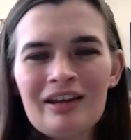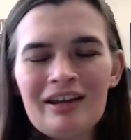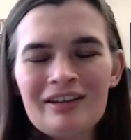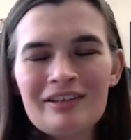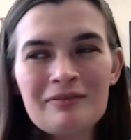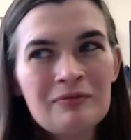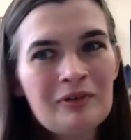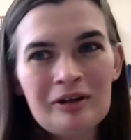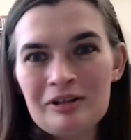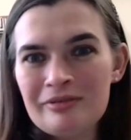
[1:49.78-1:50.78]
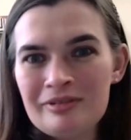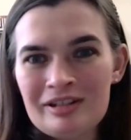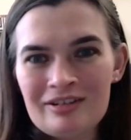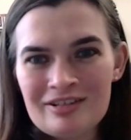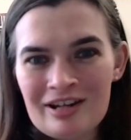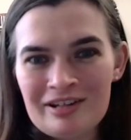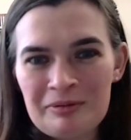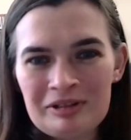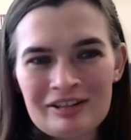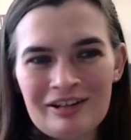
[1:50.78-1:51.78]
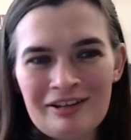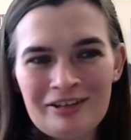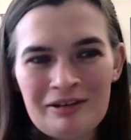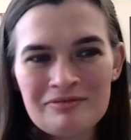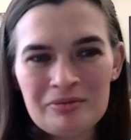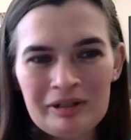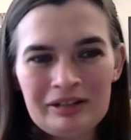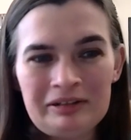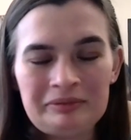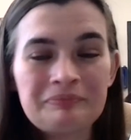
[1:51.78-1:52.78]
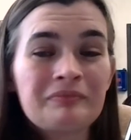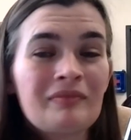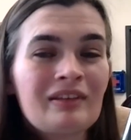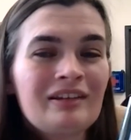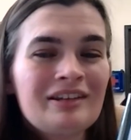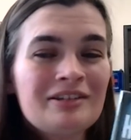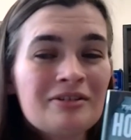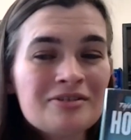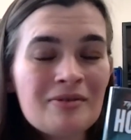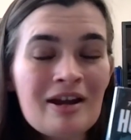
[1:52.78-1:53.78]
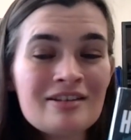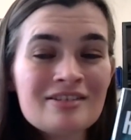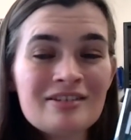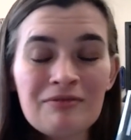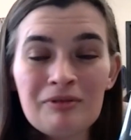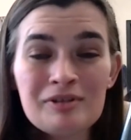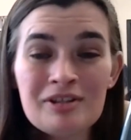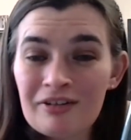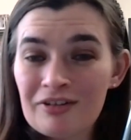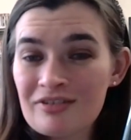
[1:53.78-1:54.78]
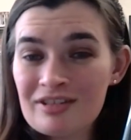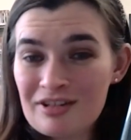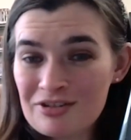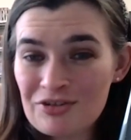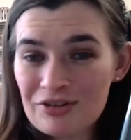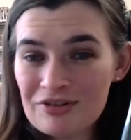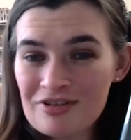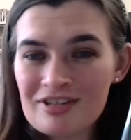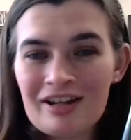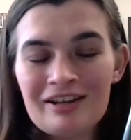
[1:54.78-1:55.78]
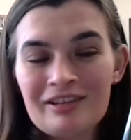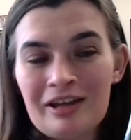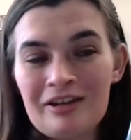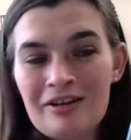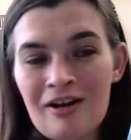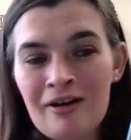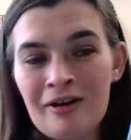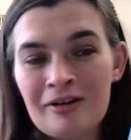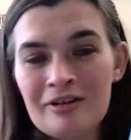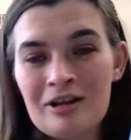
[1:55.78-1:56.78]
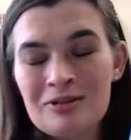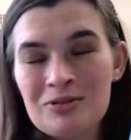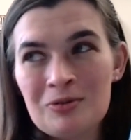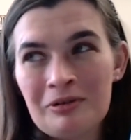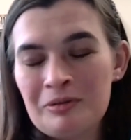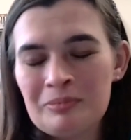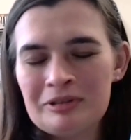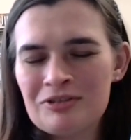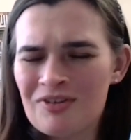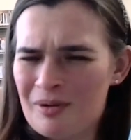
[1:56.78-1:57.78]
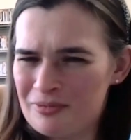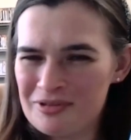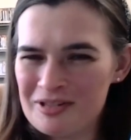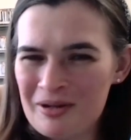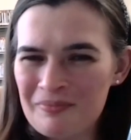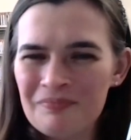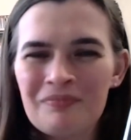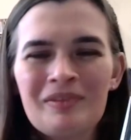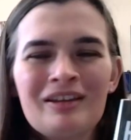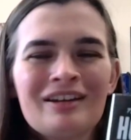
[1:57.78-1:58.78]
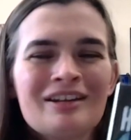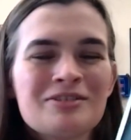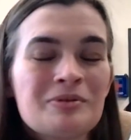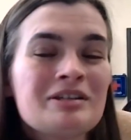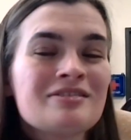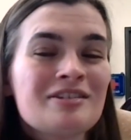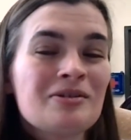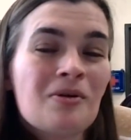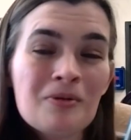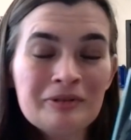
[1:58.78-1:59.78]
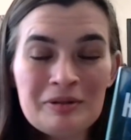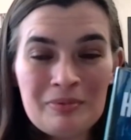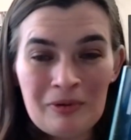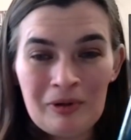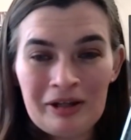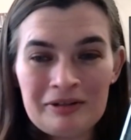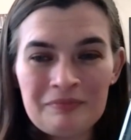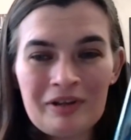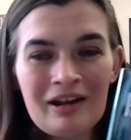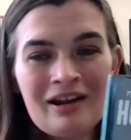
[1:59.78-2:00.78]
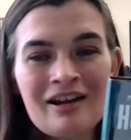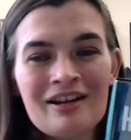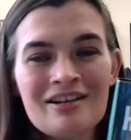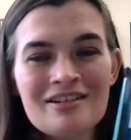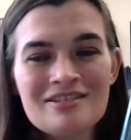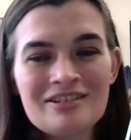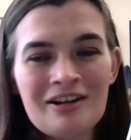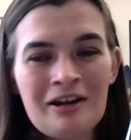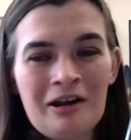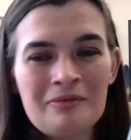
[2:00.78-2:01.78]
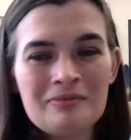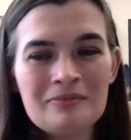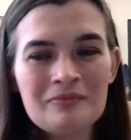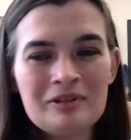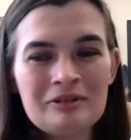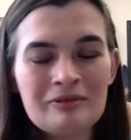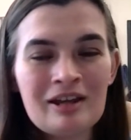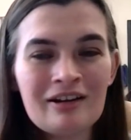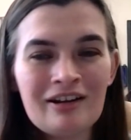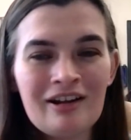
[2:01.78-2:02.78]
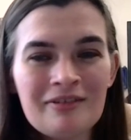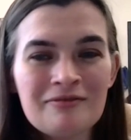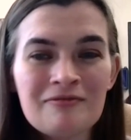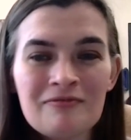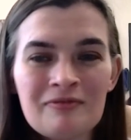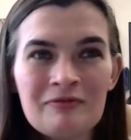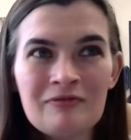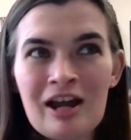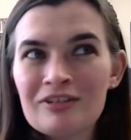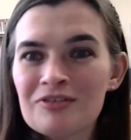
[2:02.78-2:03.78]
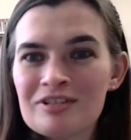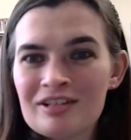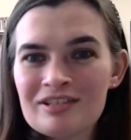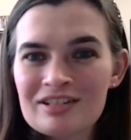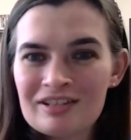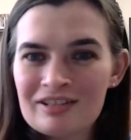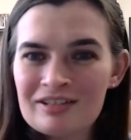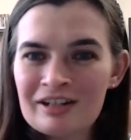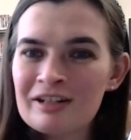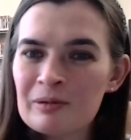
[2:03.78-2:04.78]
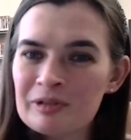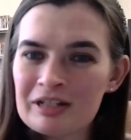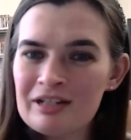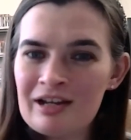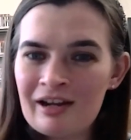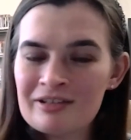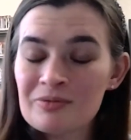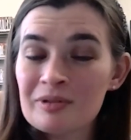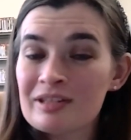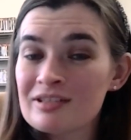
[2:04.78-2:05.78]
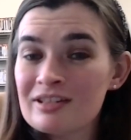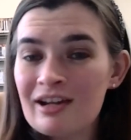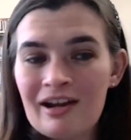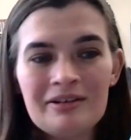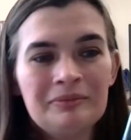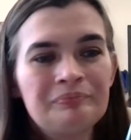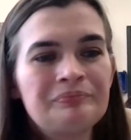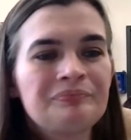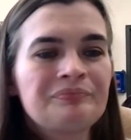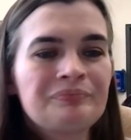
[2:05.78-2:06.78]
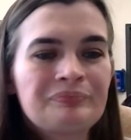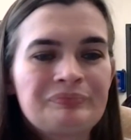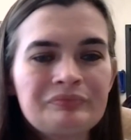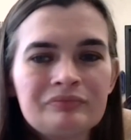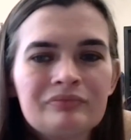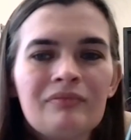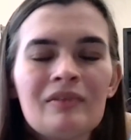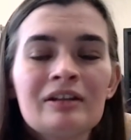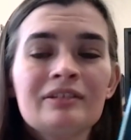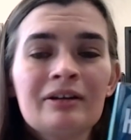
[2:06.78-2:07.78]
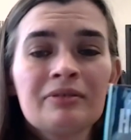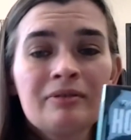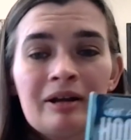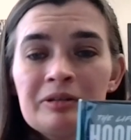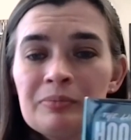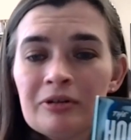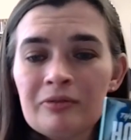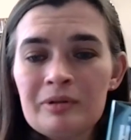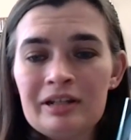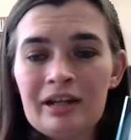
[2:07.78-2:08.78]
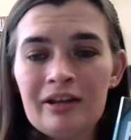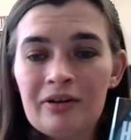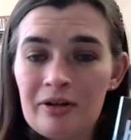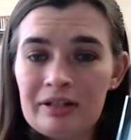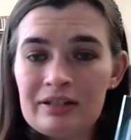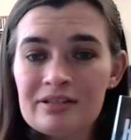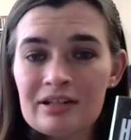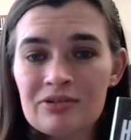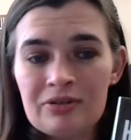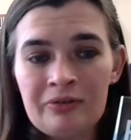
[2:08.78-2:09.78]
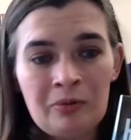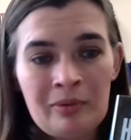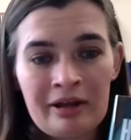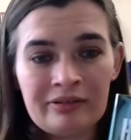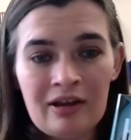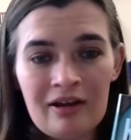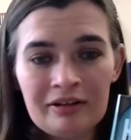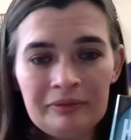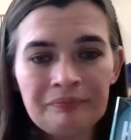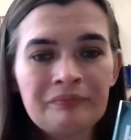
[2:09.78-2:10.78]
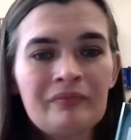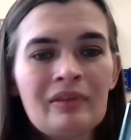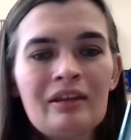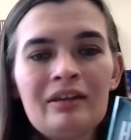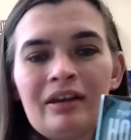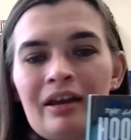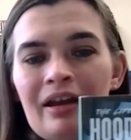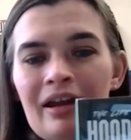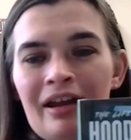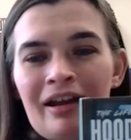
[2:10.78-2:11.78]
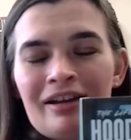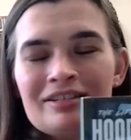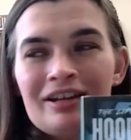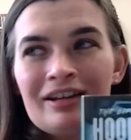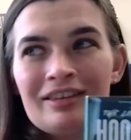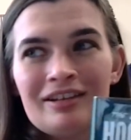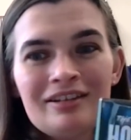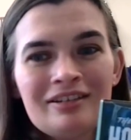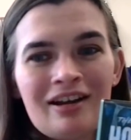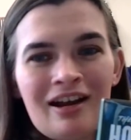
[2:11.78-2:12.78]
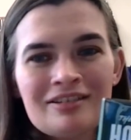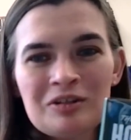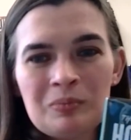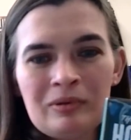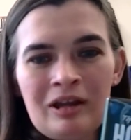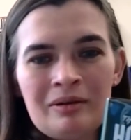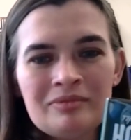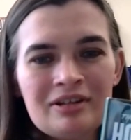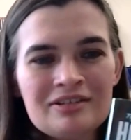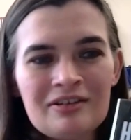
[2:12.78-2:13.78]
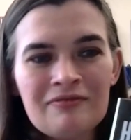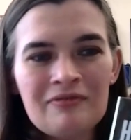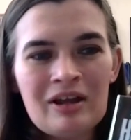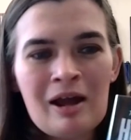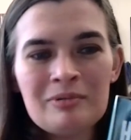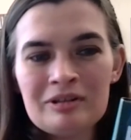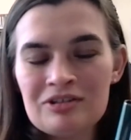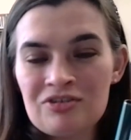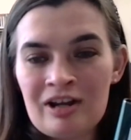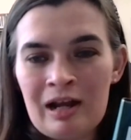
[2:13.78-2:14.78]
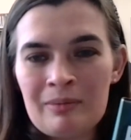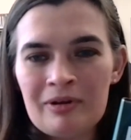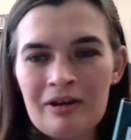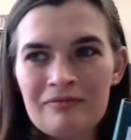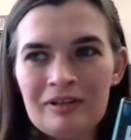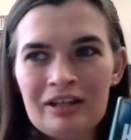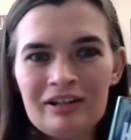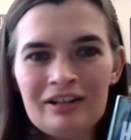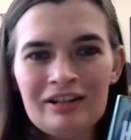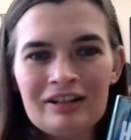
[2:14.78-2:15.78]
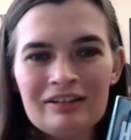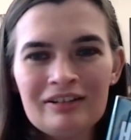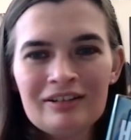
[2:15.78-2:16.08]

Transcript: And they have a very unique dynamic that I loved reading. He also has several younger sisters, and they are adorably troublesome. And so he's the only boy, and, that of factors into the dynamic he has with his dad. Now, throughout the book, we get Hoodie's internal monologue, and I think Isaac Blum does a fabulous job of getting